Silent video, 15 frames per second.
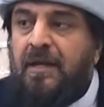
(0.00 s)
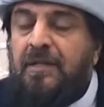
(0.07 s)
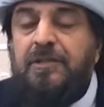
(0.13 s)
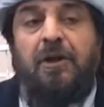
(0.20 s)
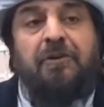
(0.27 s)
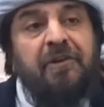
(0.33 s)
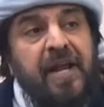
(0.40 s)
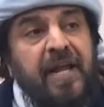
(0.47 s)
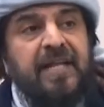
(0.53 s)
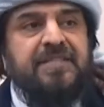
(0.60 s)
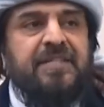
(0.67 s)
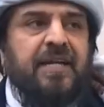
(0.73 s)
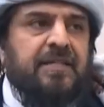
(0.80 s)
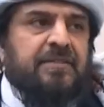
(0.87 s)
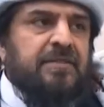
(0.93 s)
the
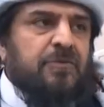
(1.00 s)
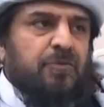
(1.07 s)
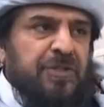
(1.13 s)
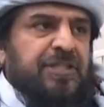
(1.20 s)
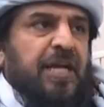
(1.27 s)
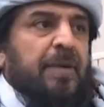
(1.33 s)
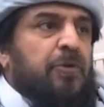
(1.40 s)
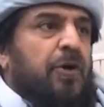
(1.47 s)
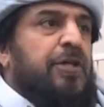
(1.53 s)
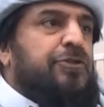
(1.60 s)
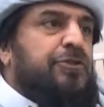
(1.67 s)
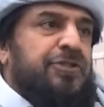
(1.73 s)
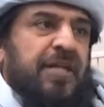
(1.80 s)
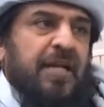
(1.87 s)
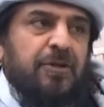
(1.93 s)
reason which I'm going
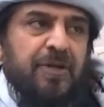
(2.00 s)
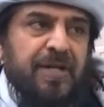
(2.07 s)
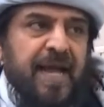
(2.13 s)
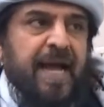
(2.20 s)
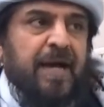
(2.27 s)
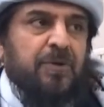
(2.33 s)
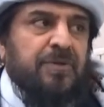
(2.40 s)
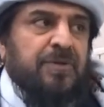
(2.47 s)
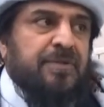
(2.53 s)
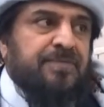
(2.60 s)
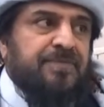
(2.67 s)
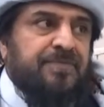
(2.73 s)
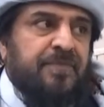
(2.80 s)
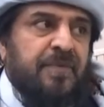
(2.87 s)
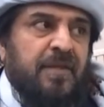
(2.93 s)
to tell you now,
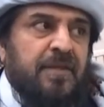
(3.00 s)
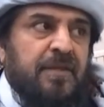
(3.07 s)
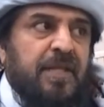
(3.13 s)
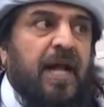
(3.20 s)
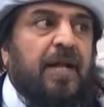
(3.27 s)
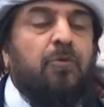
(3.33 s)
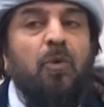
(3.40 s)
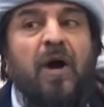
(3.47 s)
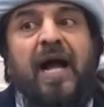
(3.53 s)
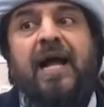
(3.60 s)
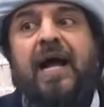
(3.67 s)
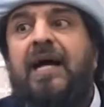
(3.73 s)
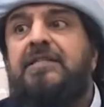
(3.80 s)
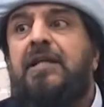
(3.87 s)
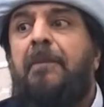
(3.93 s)
that why
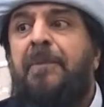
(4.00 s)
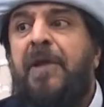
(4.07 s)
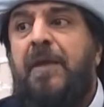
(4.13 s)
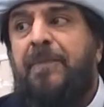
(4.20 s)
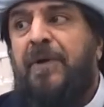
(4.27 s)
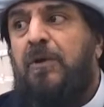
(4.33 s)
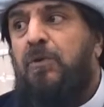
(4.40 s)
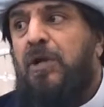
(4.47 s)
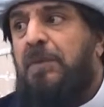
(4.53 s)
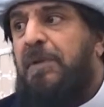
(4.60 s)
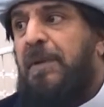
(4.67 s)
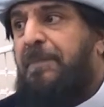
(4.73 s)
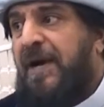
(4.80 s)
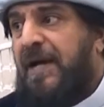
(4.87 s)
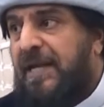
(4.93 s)
other people will
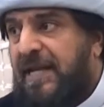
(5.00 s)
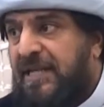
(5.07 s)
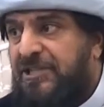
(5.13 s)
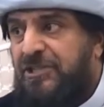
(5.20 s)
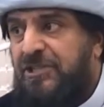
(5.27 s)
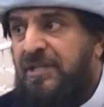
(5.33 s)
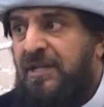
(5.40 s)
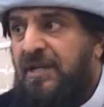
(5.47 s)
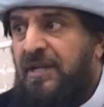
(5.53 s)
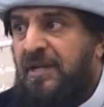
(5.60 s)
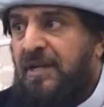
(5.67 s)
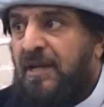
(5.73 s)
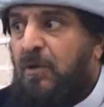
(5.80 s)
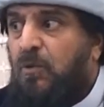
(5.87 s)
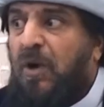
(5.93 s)
be punished,
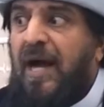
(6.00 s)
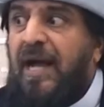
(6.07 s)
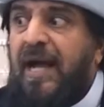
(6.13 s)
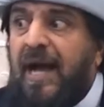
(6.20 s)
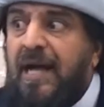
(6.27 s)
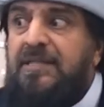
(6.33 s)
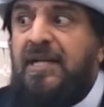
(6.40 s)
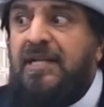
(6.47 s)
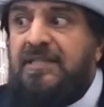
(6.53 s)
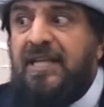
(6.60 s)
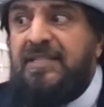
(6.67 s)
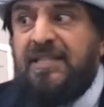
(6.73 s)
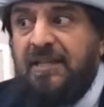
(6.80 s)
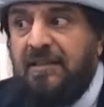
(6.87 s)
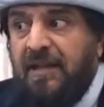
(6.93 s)
why other
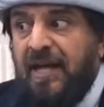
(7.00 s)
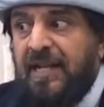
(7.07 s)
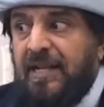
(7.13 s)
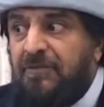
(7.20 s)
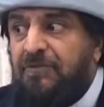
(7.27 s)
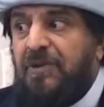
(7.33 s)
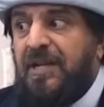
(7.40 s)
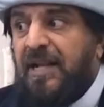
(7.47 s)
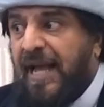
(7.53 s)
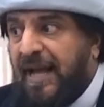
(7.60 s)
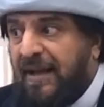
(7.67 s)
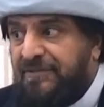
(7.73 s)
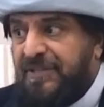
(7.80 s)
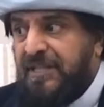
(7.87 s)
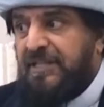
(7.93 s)
than the zalim will
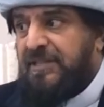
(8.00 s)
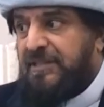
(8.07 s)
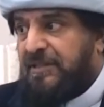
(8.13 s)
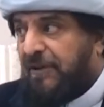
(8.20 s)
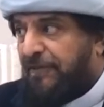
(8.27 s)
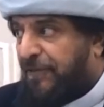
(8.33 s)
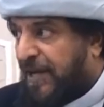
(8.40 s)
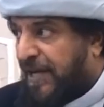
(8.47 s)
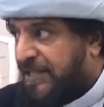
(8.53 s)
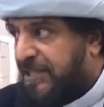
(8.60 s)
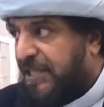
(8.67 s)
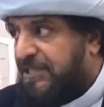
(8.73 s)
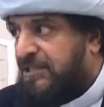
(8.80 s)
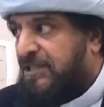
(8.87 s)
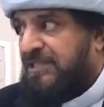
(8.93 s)
have
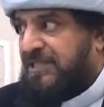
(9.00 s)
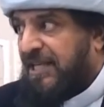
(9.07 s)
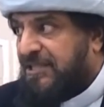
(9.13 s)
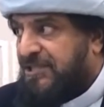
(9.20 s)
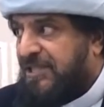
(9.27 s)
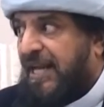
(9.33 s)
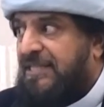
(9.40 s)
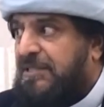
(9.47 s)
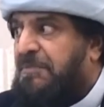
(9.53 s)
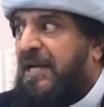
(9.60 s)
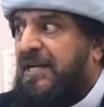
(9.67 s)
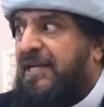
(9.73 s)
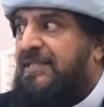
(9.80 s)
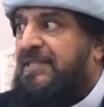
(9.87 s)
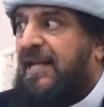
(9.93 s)
this
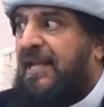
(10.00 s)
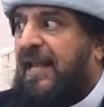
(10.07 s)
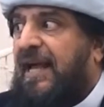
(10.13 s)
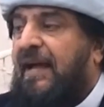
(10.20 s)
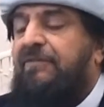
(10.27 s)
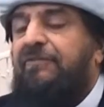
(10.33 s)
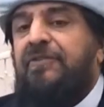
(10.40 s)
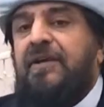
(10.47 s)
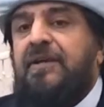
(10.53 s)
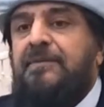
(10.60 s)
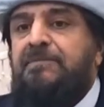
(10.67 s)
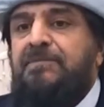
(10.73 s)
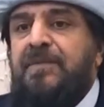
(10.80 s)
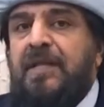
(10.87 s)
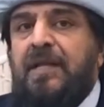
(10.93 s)
chastisement in their life,
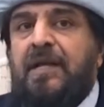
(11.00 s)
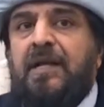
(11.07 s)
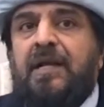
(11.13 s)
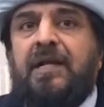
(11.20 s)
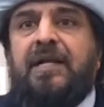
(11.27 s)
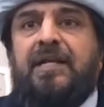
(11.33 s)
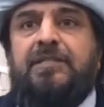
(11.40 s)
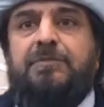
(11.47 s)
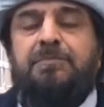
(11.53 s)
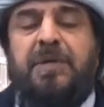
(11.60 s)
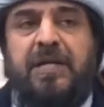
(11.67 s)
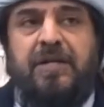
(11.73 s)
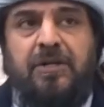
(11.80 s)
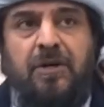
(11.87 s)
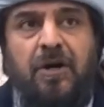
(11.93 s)
is
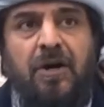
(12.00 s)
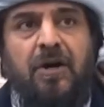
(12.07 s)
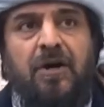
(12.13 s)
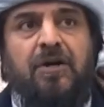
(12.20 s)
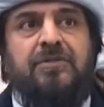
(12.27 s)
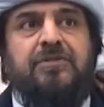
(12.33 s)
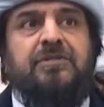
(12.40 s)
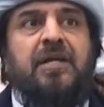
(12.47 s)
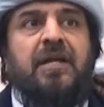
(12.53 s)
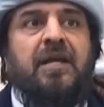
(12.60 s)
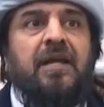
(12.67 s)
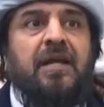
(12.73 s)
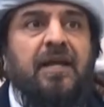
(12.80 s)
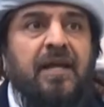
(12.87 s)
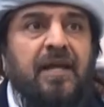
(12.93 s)
because
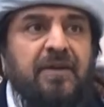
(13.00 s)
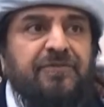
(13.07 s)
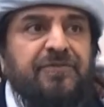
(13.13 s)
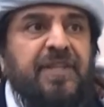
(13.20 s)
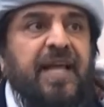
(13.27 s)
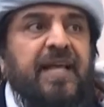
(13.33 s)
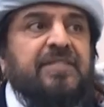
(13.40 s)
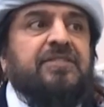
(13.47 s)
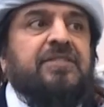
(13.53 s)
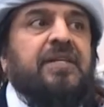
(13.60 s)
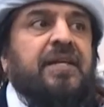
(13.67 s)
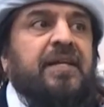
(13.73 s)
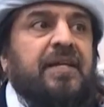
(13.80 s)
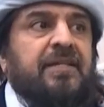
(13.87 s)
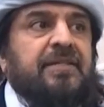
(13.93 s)
if they
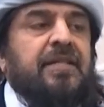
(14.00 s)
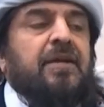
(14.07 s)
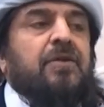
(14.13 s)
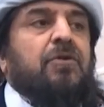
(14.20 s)
see the